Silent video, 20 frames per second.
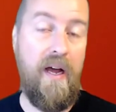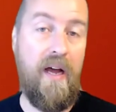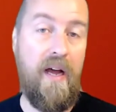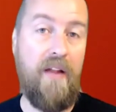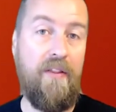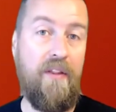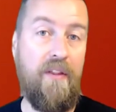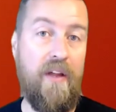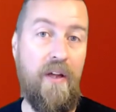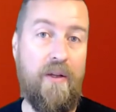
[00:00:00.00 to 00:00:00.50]

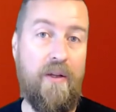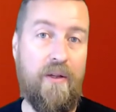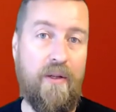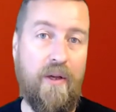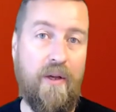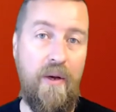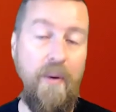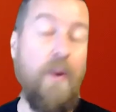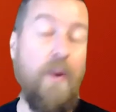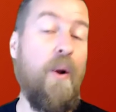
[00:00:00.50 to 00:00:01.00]
And there you
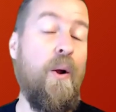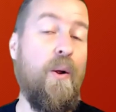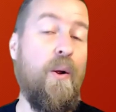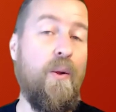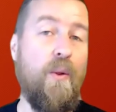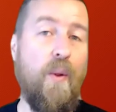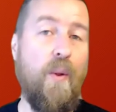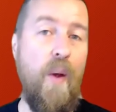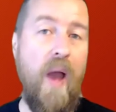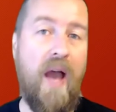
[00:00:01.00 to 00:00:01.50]
go.
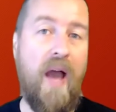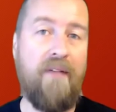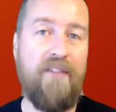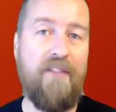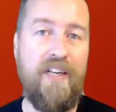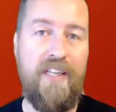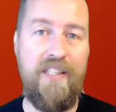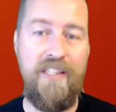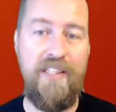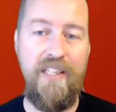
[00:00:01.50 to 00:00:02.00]
You have
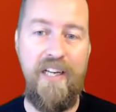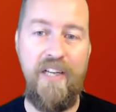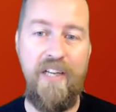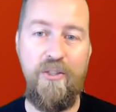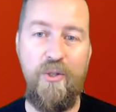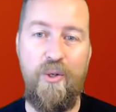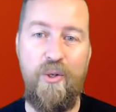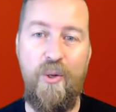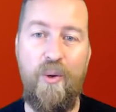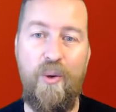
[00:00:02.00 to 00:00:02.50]
an
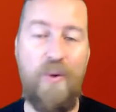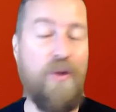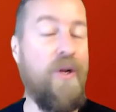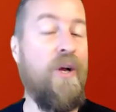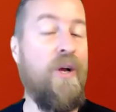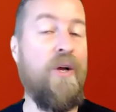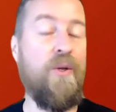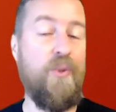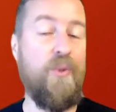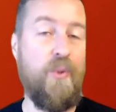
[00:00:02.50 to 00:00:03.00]
international
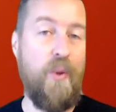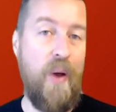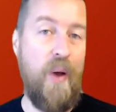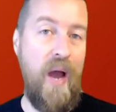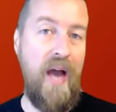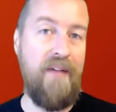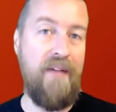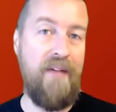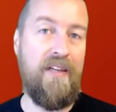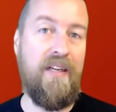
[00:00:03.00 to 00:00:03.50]
order. You
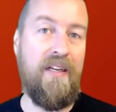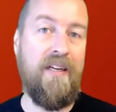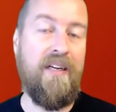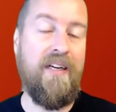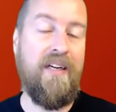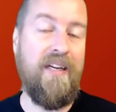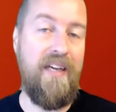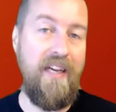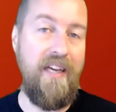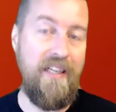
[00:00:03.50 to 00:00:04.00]
have an
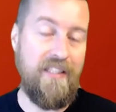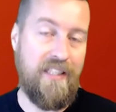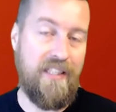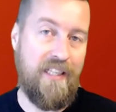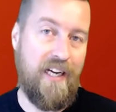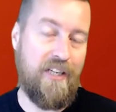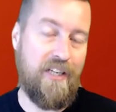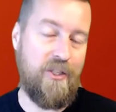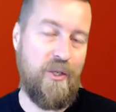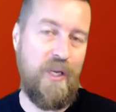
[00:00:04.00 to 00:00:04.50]

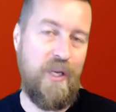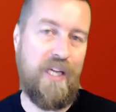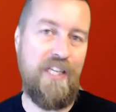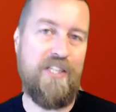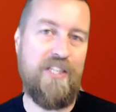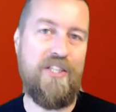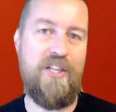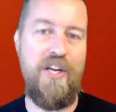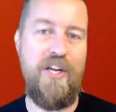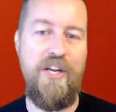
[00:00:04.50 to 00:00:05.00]

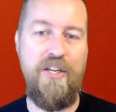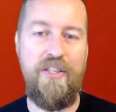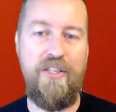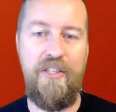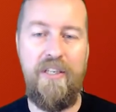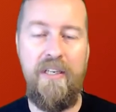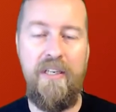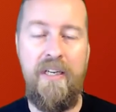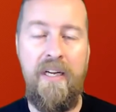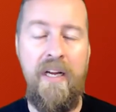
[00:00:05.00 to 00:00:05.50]

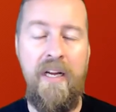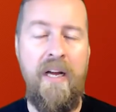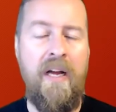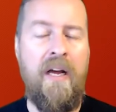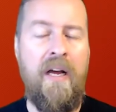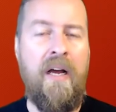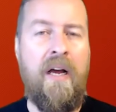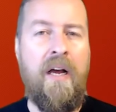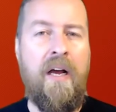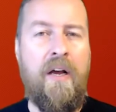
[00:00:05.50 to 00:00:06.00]
internationalization.
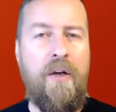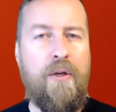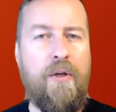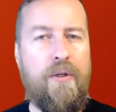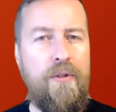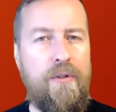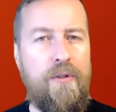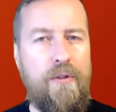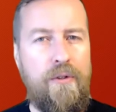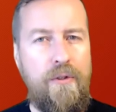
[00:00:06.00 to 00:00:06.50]

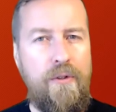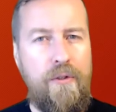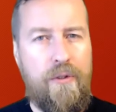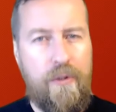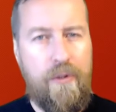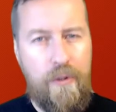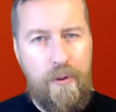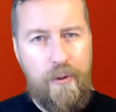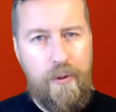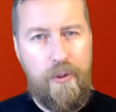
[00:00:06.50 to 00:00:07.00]

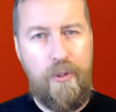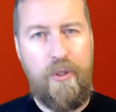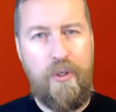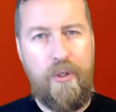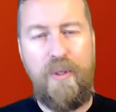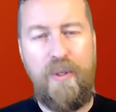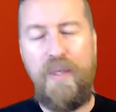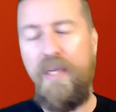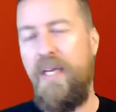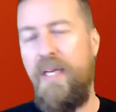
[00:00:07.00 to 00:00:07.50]

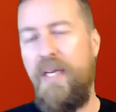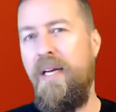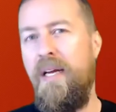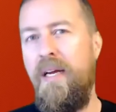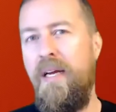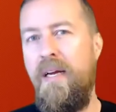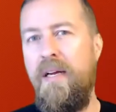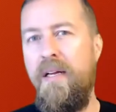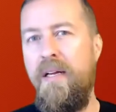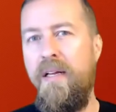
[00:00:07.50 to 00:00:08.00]
Usually
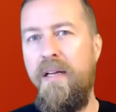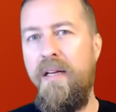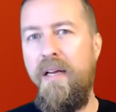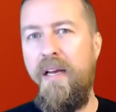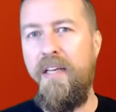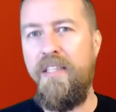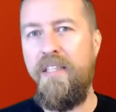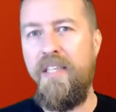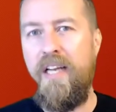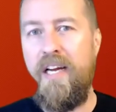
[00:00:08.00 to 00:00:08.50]

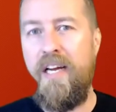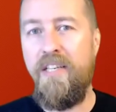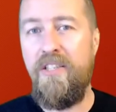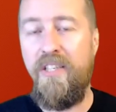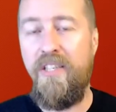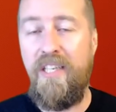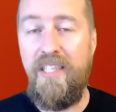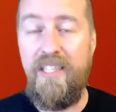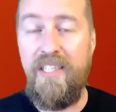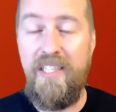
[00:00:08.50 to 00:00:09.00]

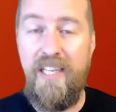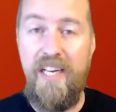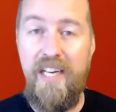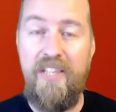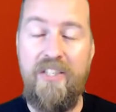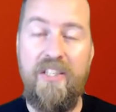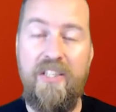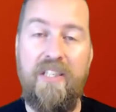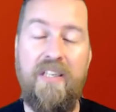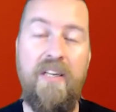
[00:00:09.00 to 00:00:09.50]

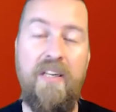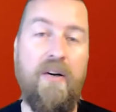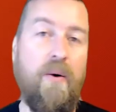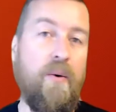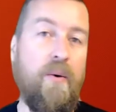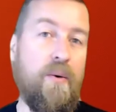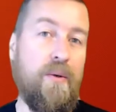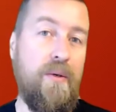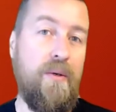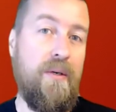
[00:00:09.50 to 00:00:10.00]
internationalization,
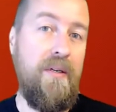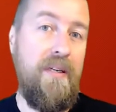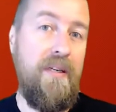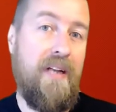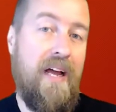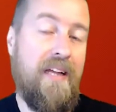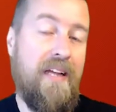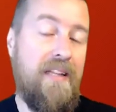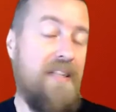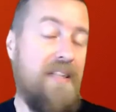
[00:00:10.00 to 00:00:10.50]
or
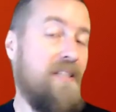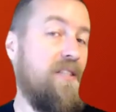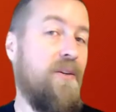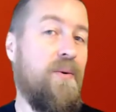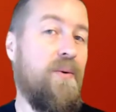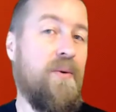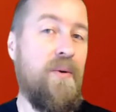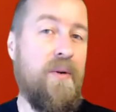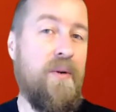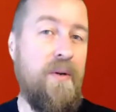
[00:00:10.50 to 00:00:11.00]
like this,
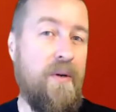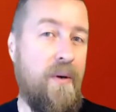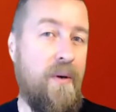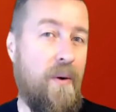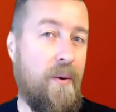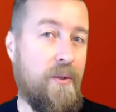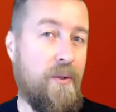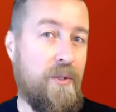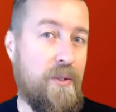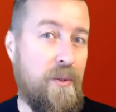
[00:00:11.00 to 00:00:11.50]
or
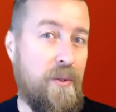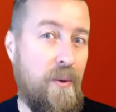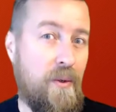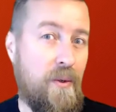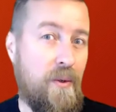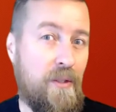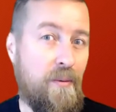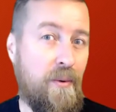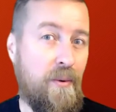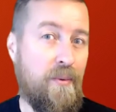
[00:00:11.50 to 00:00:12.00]
also called
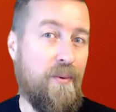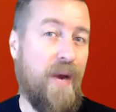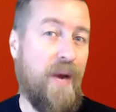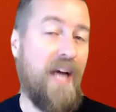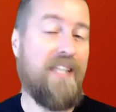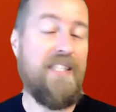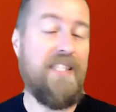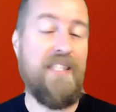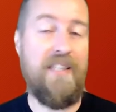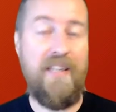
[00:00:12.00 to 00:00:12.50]

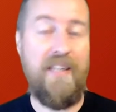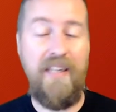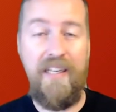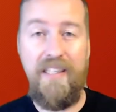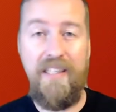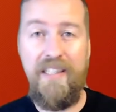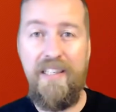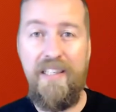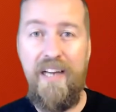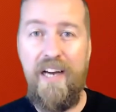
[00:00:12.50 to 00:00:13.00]
sporadic
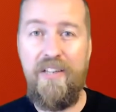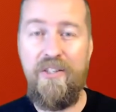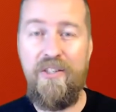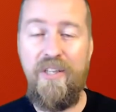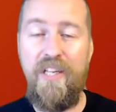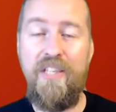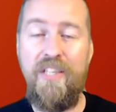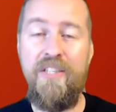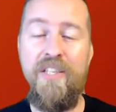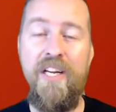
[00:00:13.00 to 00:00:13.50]

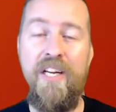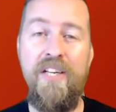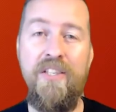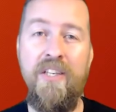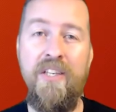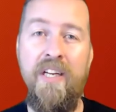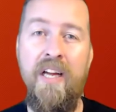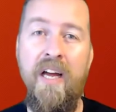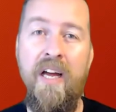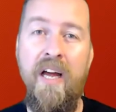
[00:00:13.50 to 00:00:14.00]

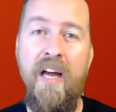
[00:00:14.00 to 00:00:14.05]
internationalization,